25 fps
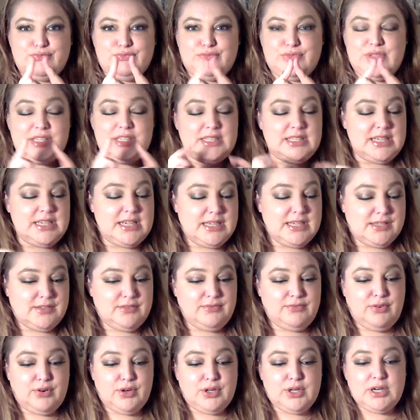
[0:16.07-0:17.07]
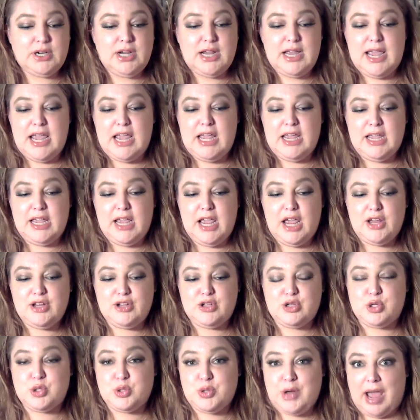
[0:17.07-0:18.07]
This is for a
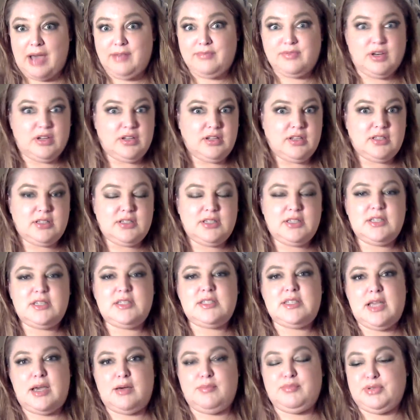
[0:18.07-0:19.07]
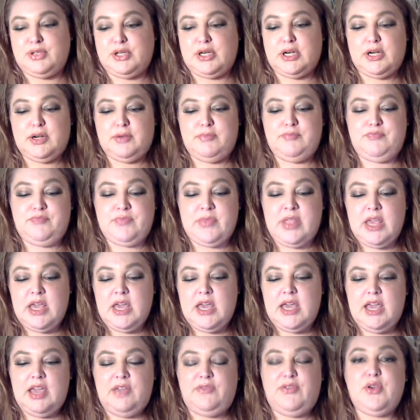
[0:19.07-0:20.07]
travel sampler.
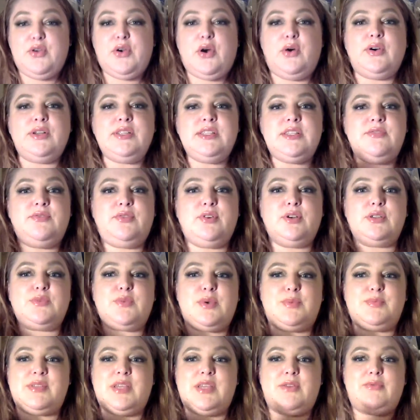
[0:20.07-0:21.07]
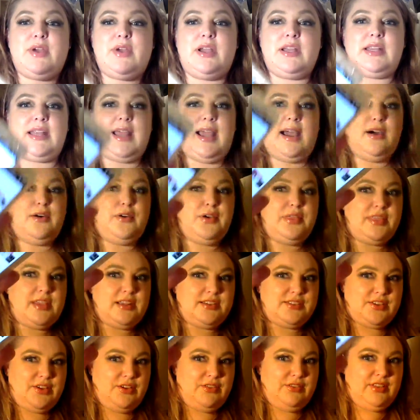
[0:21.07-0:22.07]
If you go on Sephora's website right now,
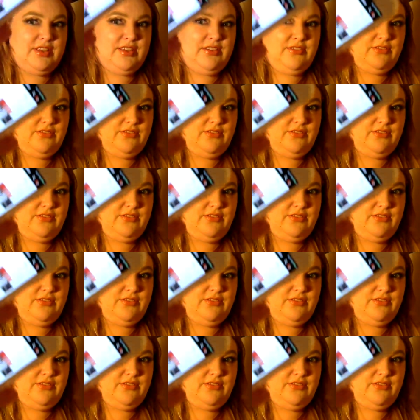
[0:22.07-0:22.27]
there's only